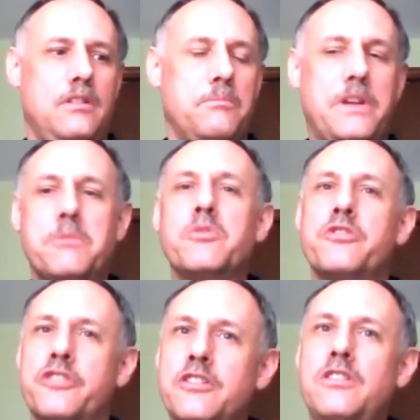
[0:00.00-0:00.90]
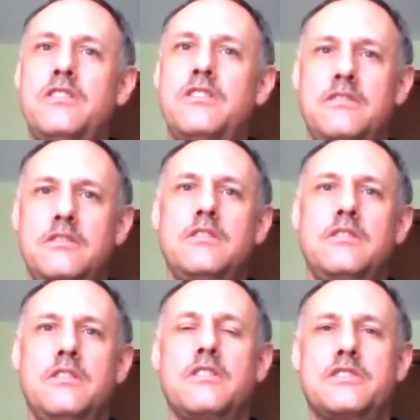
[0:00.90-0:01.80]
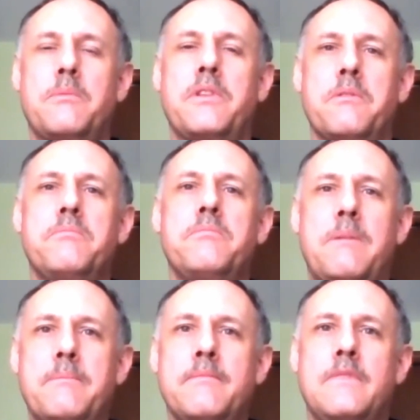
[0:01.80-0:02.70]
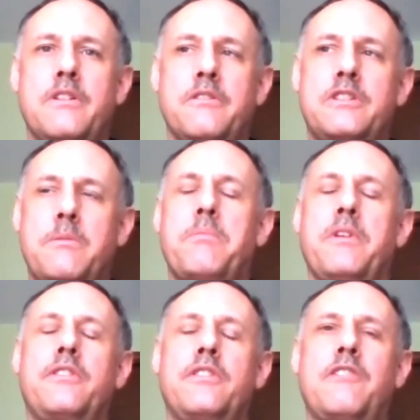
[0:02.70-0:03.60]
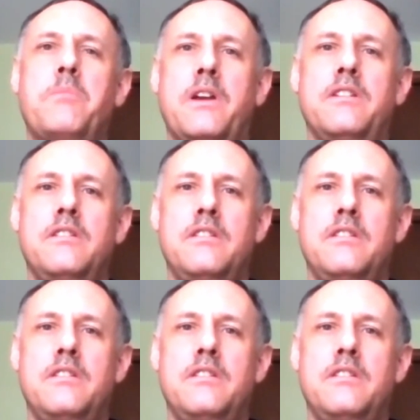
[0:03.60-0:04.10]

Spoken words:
Been to Brazil, are some of the places I've been.